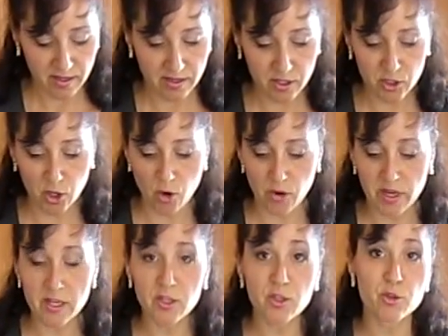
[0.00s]
the dough
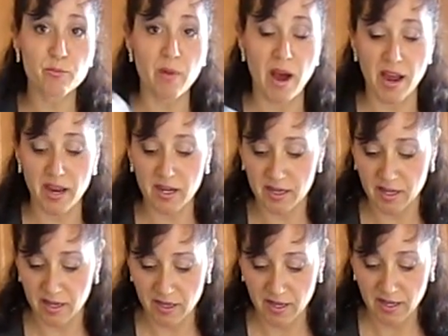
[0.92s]
into my
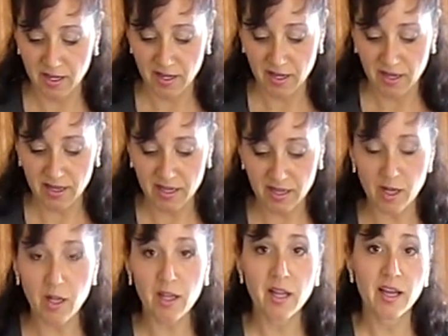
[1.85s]

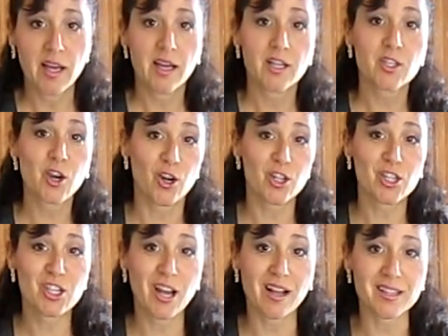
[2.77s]
little tart
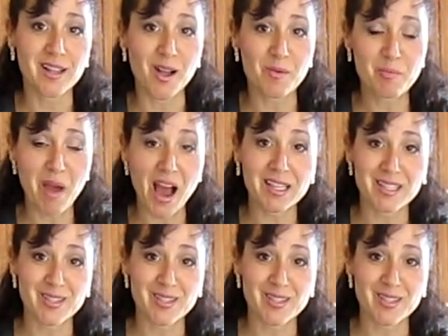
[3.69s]
shells. I'll be back